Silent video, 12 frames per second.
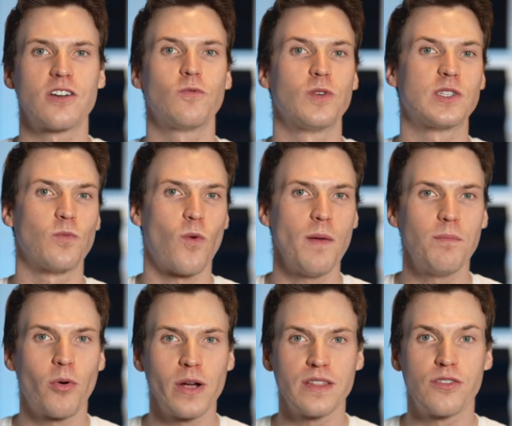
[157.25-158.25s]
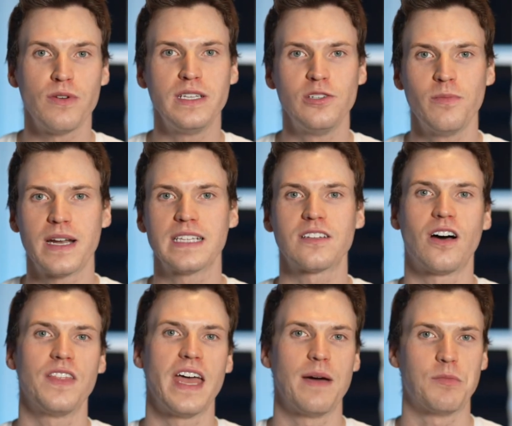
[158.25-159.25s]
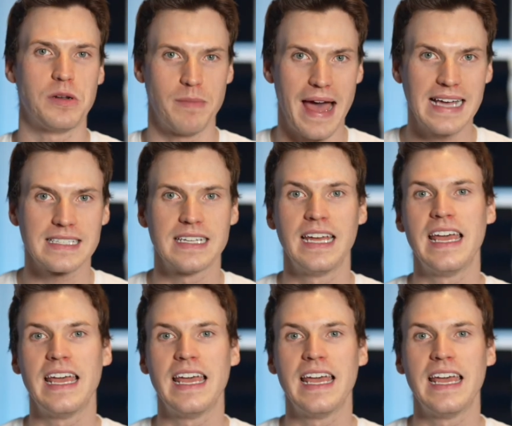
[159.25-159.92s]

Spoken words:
was 1.32 minutes on the M1 Max